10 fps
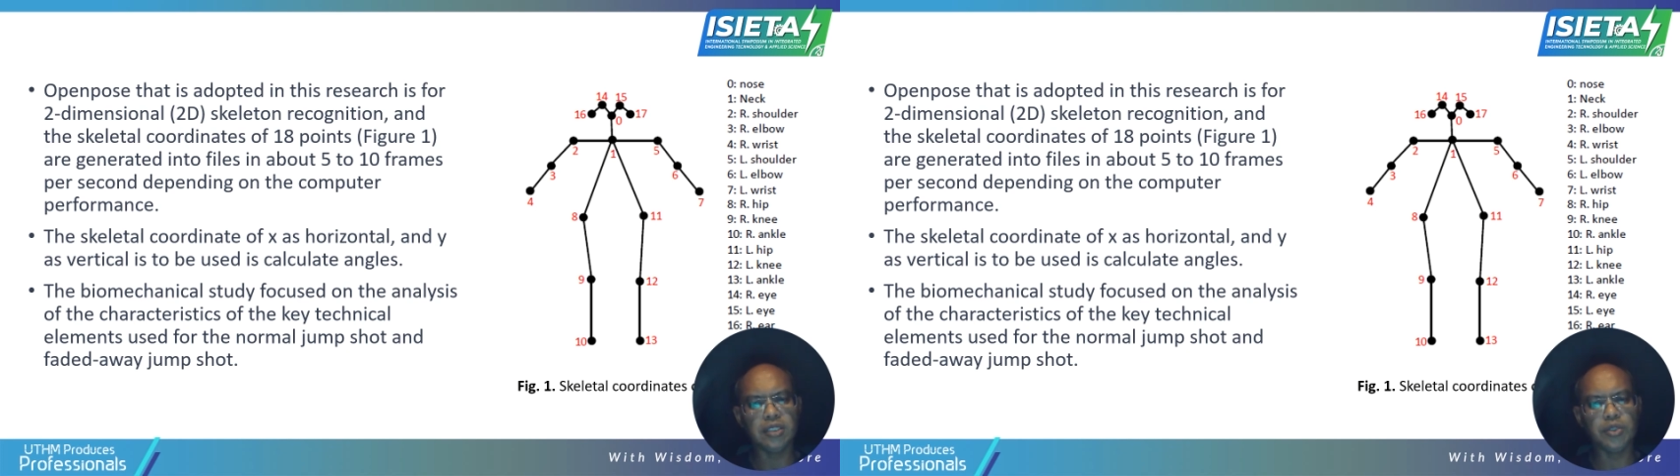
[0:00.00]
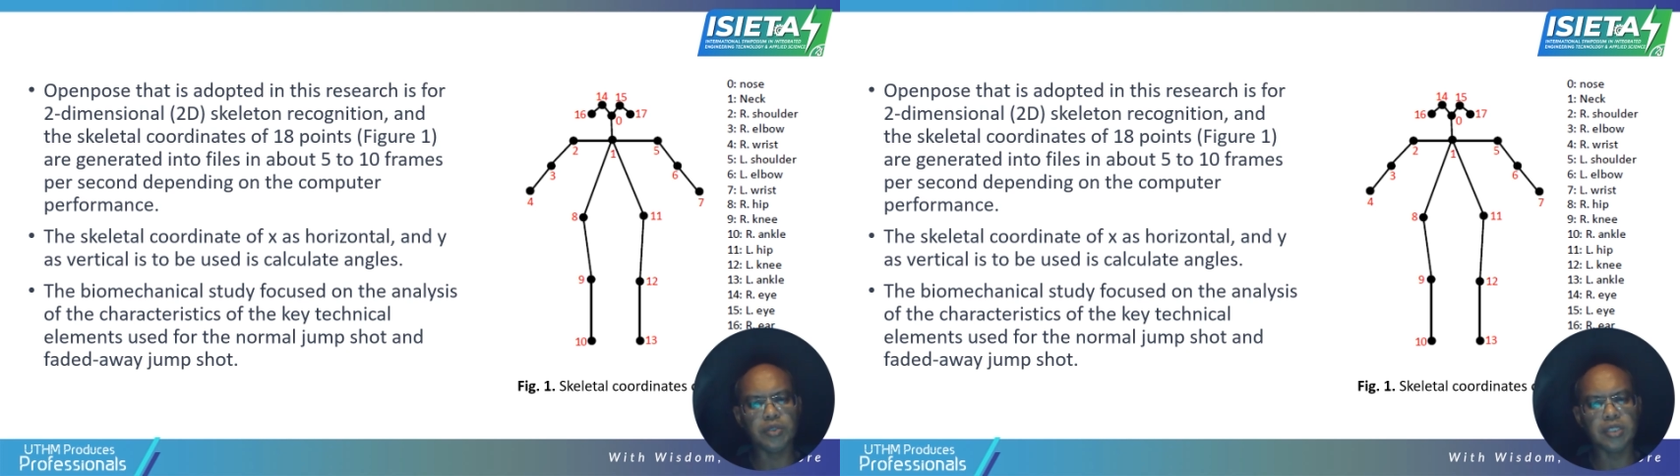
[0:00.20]

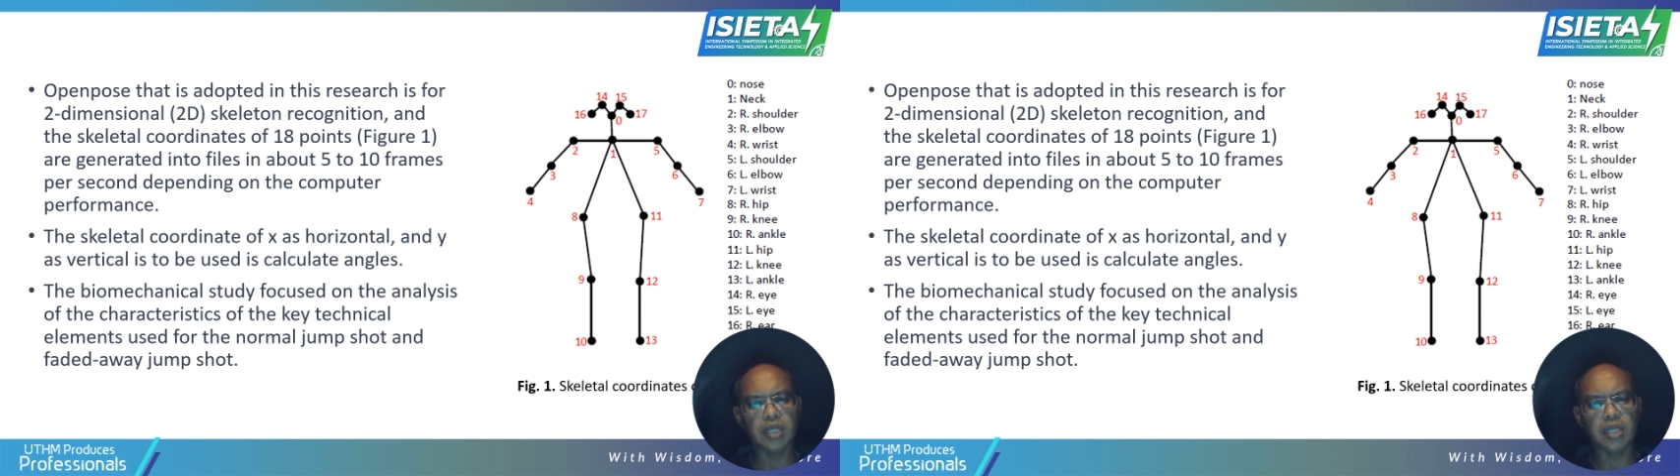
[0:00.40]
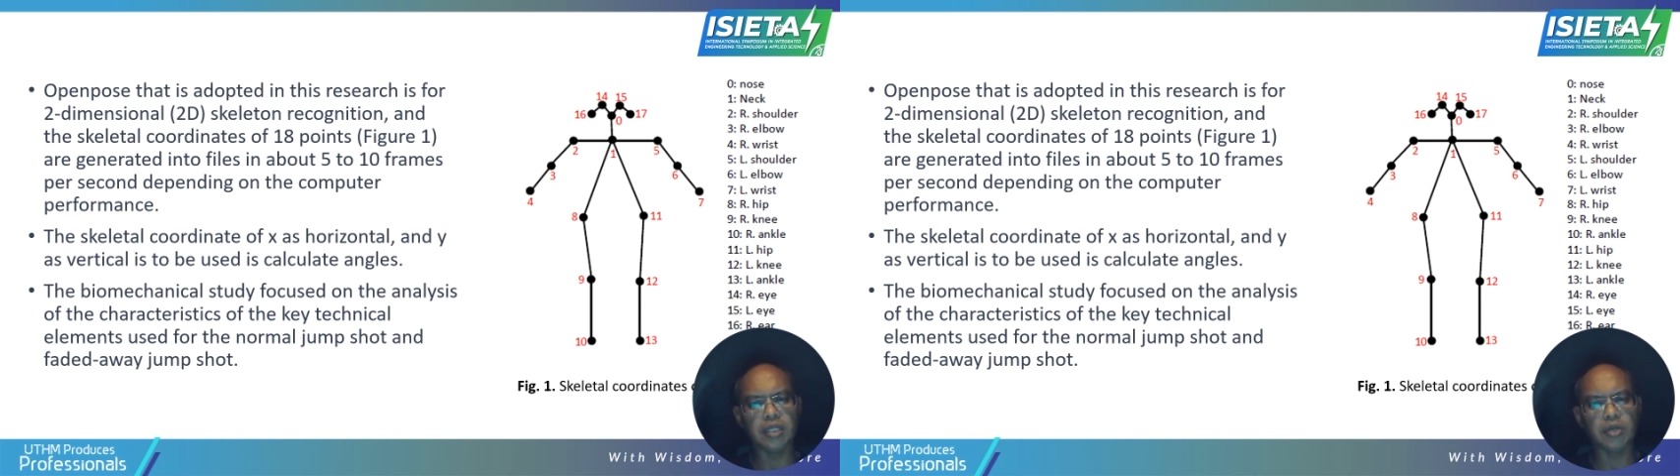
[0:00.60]
the
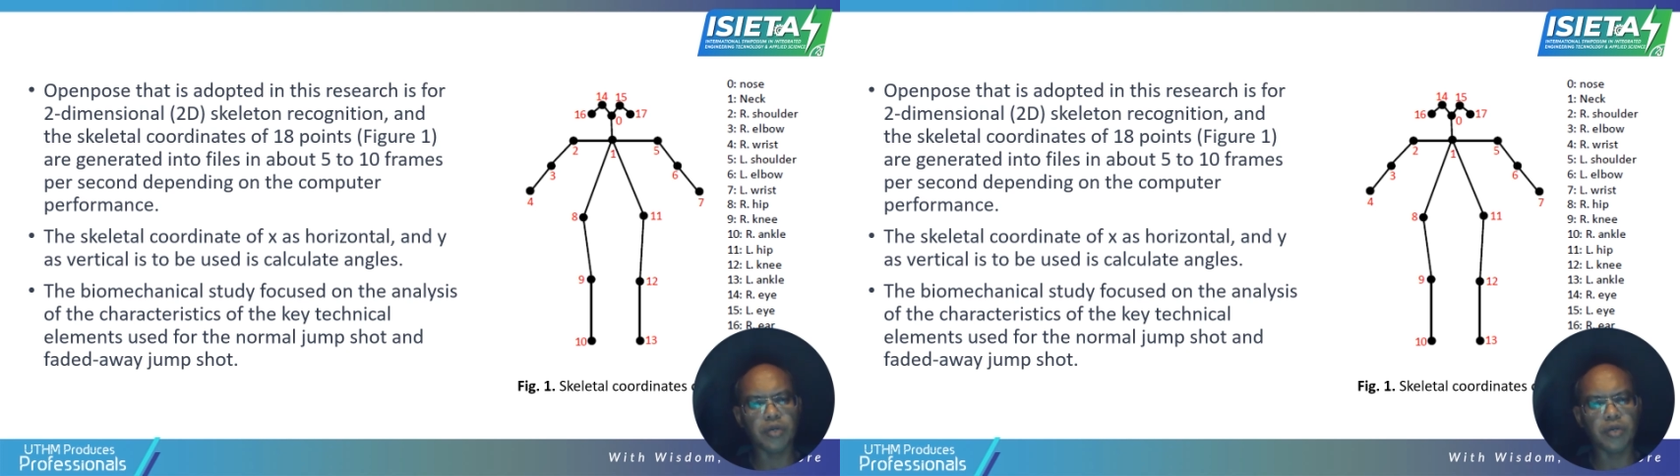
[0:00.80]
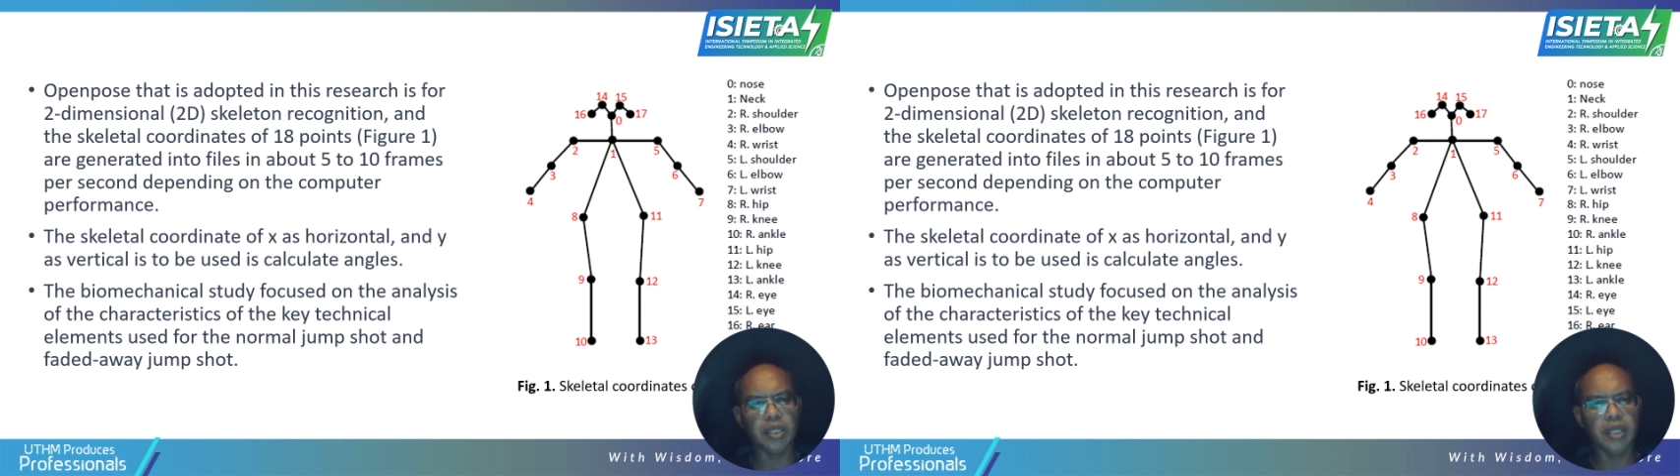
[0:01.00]
skeletal
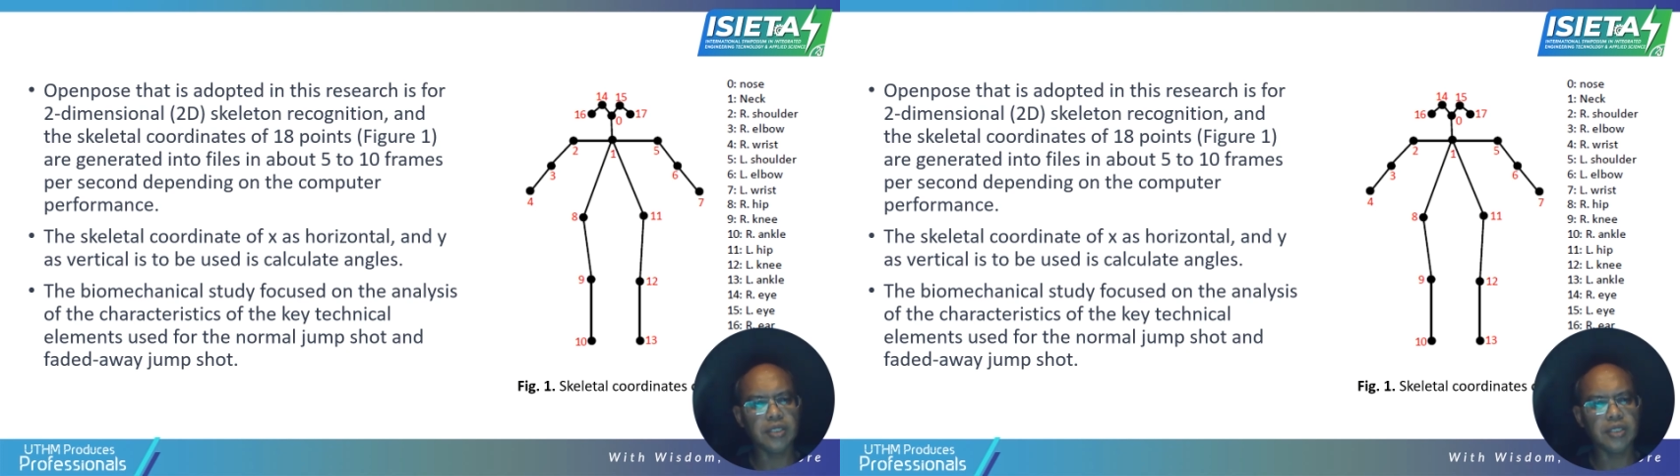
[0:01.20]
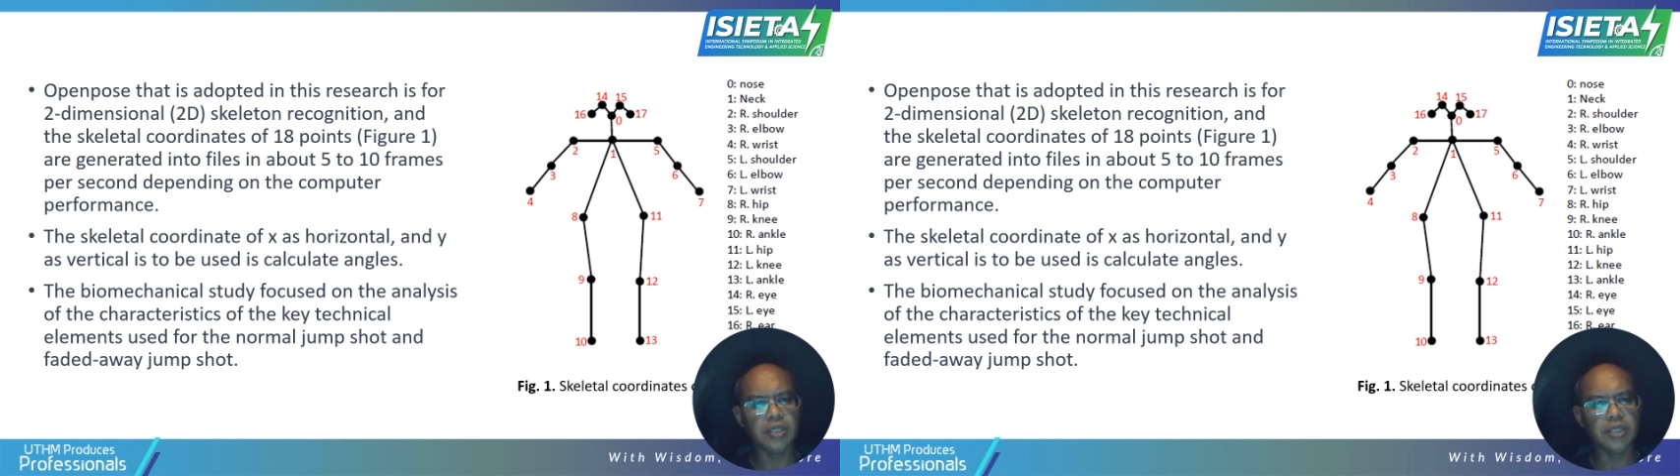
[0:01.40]
coordinates